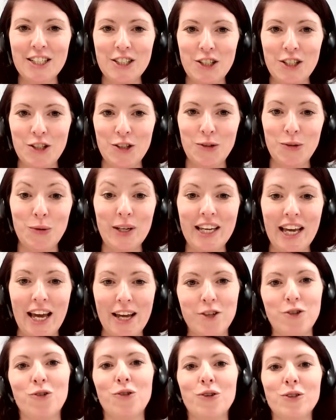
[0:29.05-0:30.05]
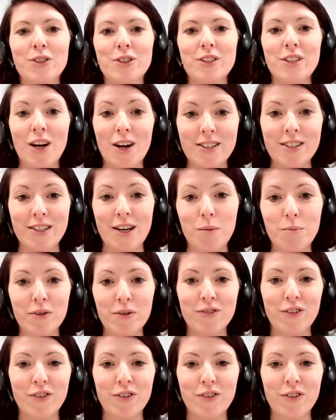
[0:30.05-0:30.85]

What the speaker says: to get your startup